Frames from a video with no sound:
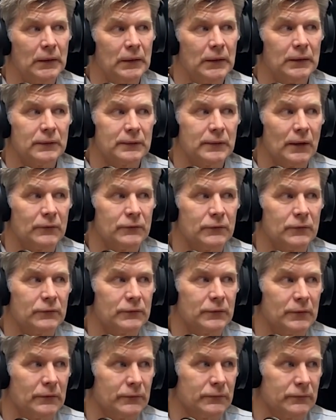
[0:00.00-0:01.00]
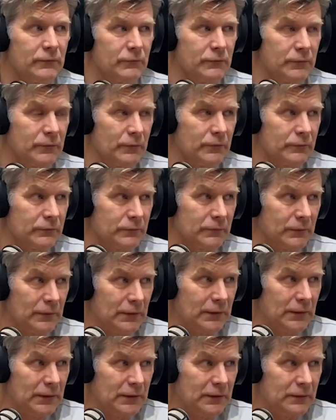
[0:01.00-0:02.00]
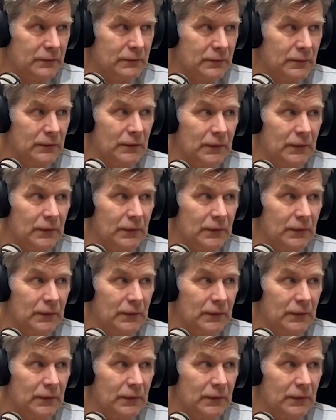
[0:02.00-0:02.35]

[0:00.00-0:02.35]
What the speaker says: It doesn't tell us if the dogs can eat.